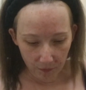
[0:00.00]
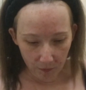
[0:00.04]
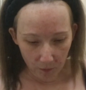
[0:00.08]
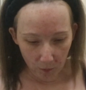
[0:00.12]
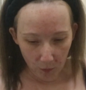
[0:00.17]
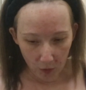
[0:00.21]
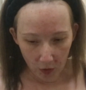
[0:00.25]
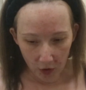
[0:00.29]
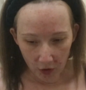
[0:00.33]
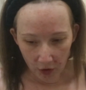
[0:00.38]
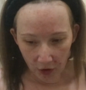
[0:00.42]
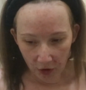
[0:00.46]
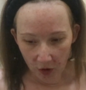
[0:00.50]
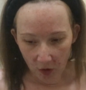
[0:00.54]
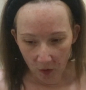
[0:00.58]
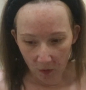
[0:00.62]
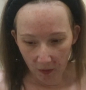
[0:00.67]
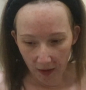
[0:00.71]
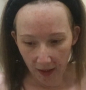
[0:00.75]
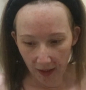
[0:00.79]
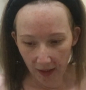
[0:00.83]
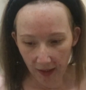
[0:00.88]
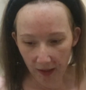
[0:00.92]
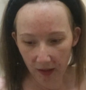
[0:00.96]
we're going to
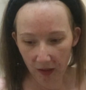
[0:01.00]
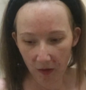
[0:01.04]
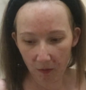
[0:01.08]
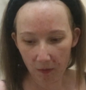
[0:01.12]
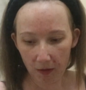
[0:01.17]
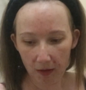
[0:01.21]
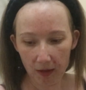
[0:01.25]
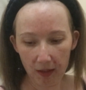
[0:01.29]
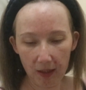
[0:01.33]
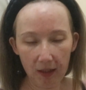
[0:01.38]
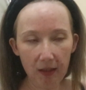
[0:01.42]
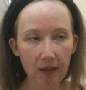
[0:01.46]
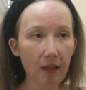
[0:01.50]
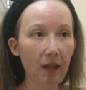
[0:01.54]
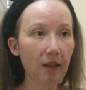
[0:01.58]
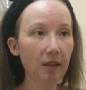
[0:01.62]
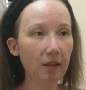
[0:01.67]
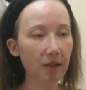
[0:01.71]
go in with this